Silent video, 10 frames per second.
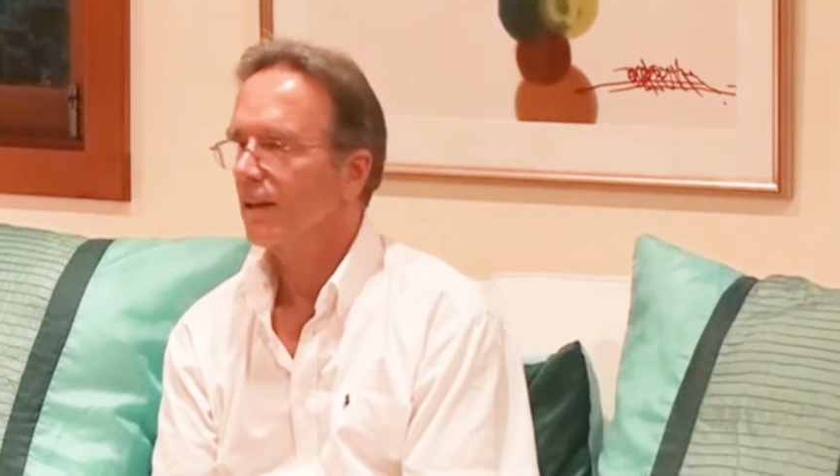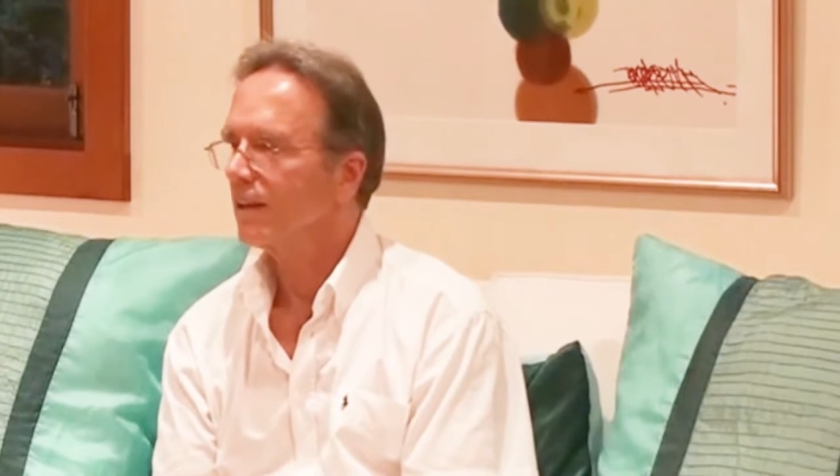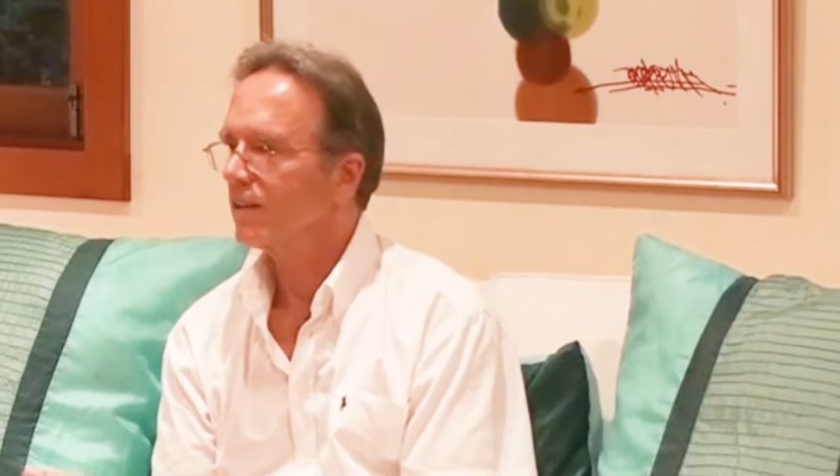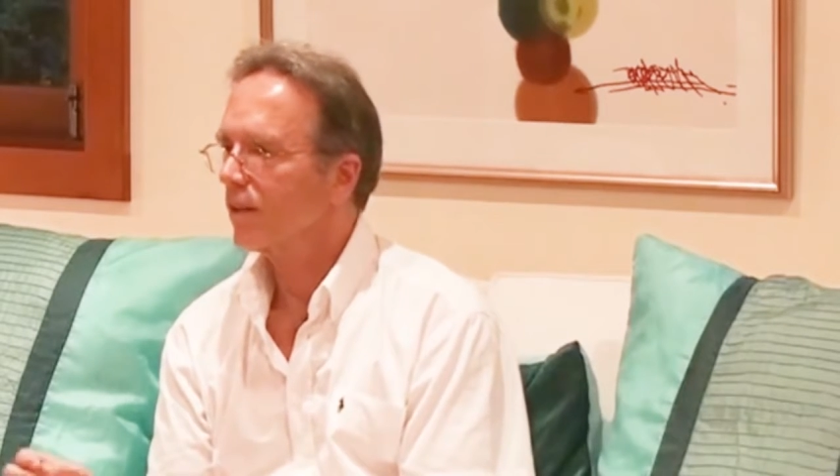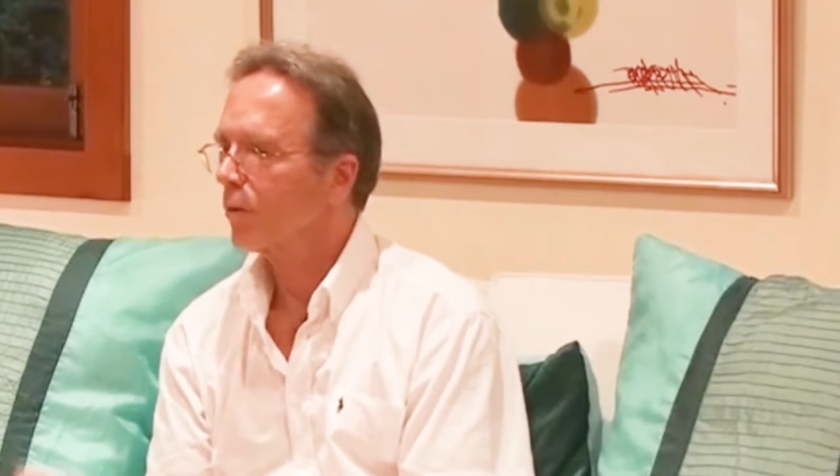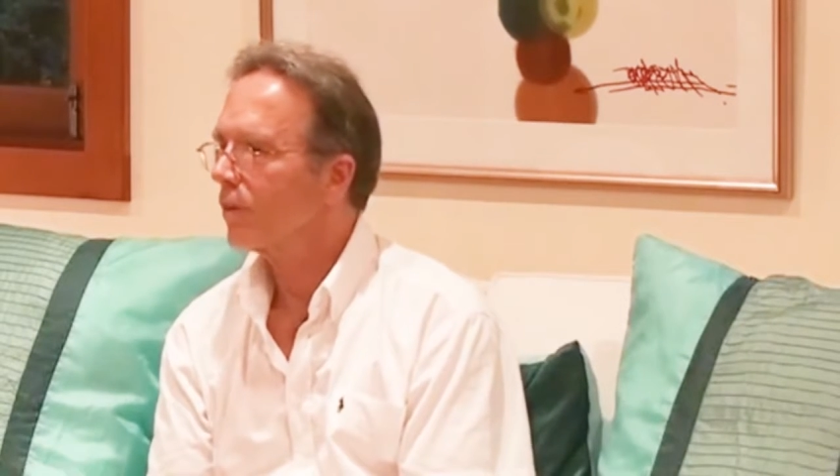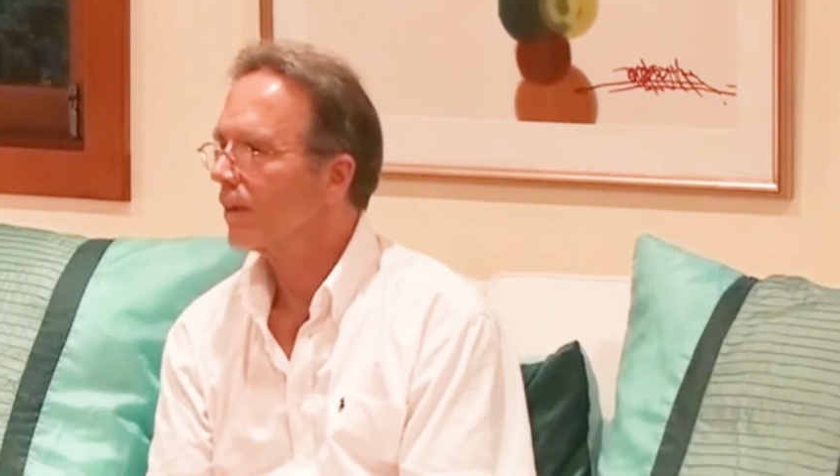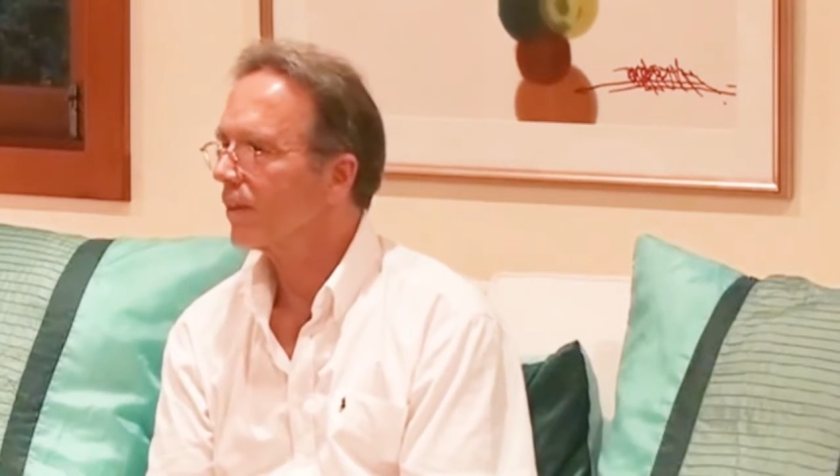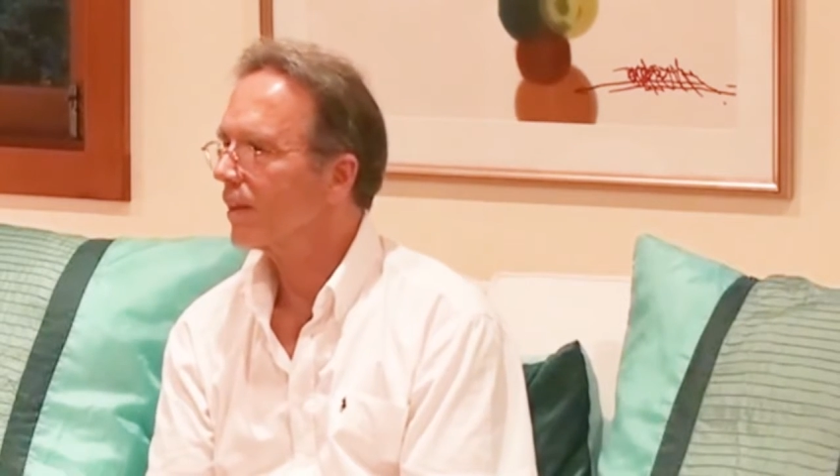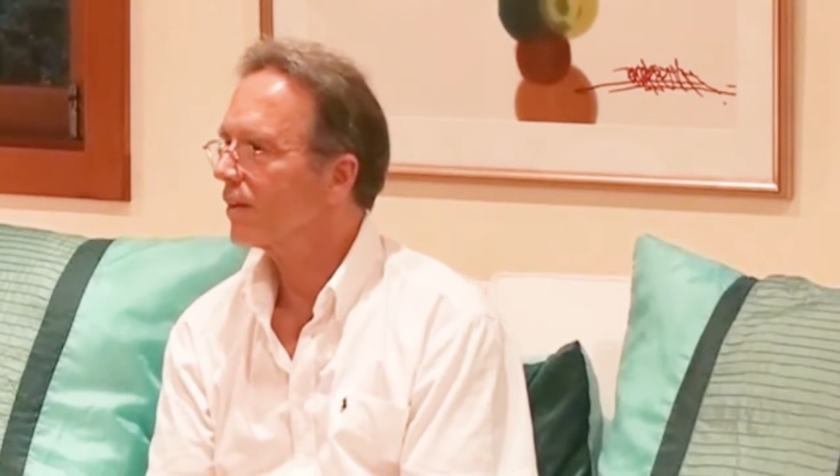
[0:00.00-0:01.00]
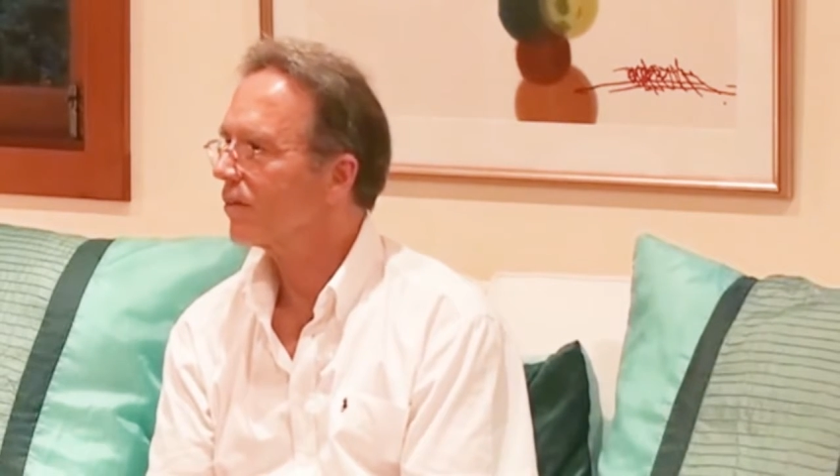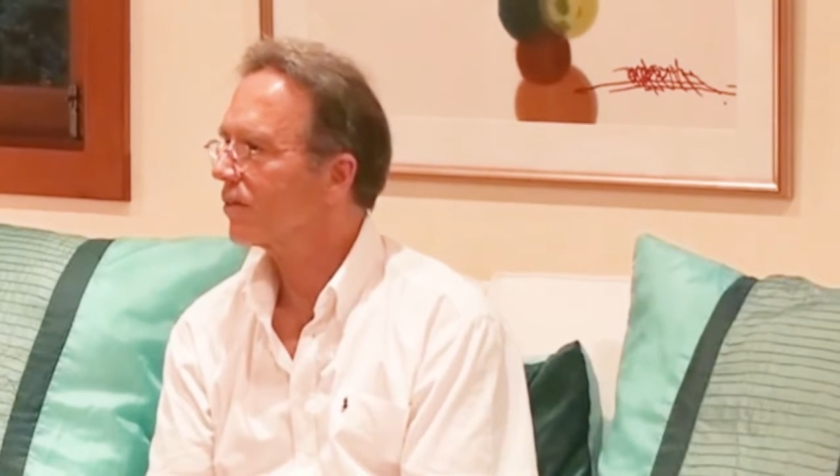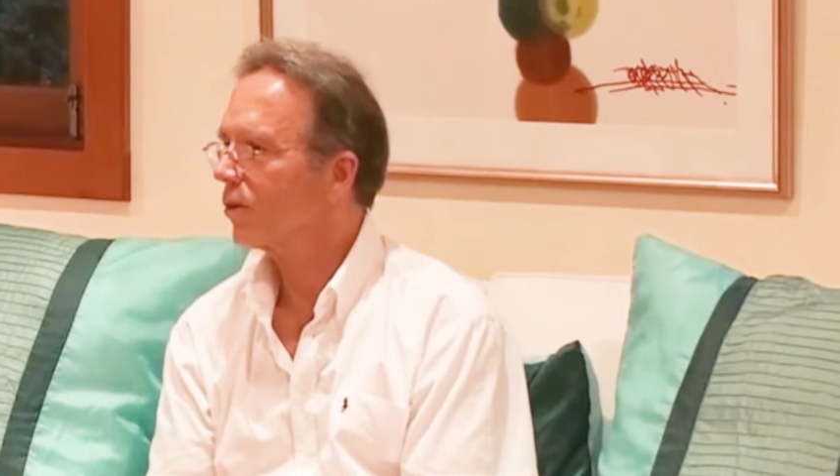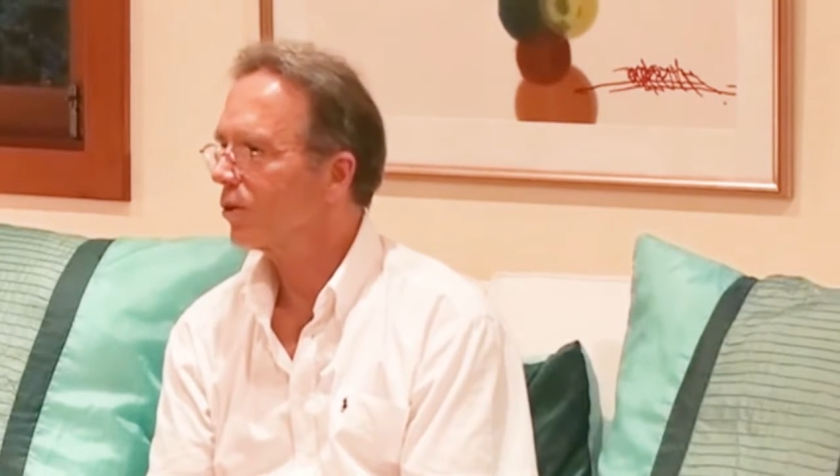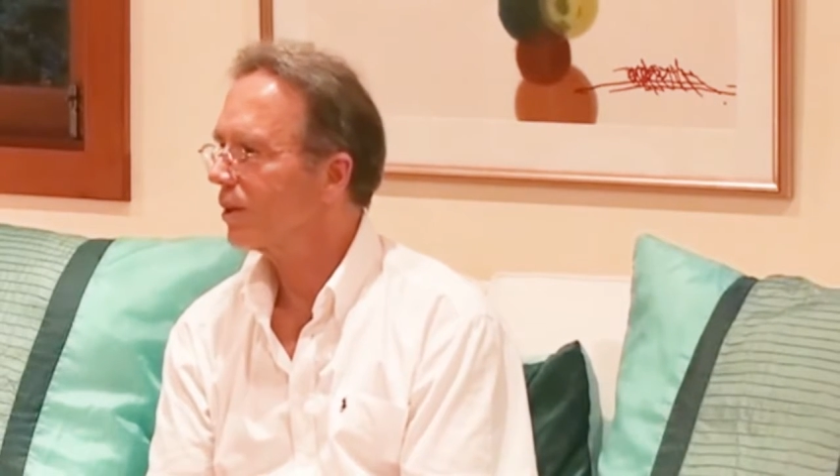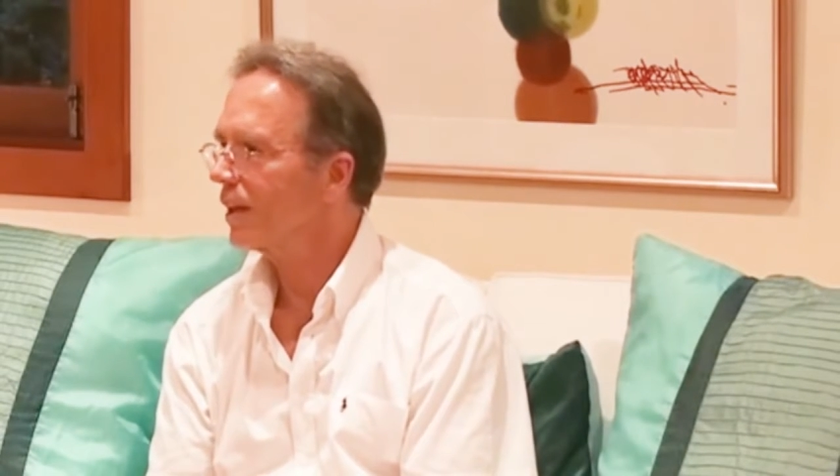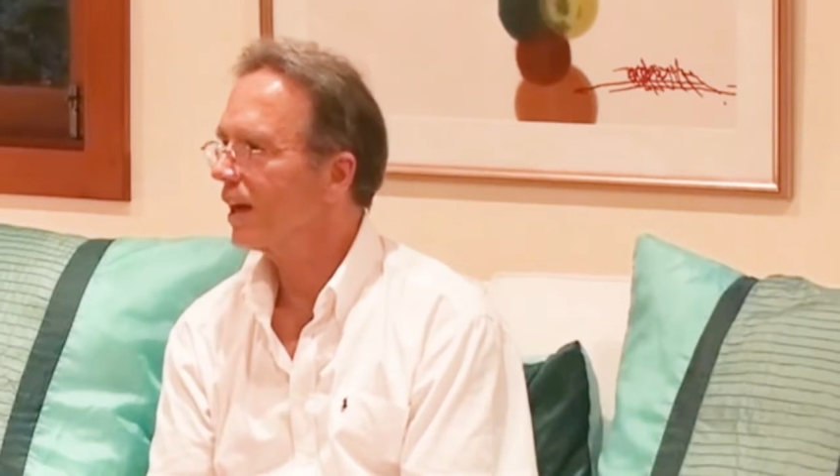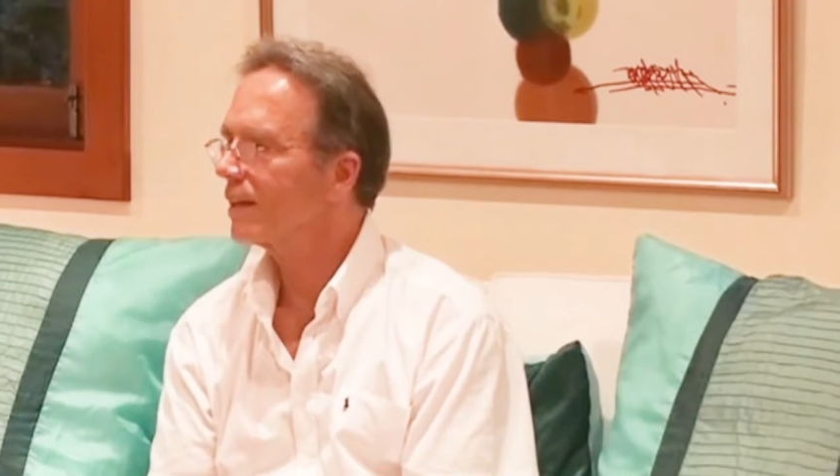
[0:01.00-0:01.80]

It is something that is totally